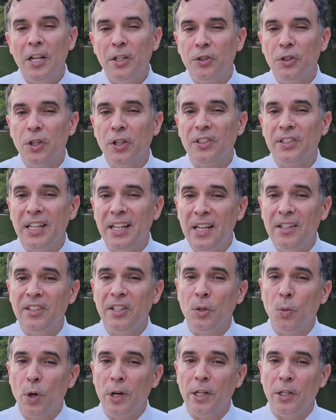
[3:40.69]
just
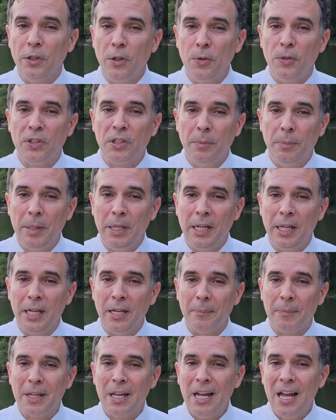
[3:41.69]
isn't what it used to be.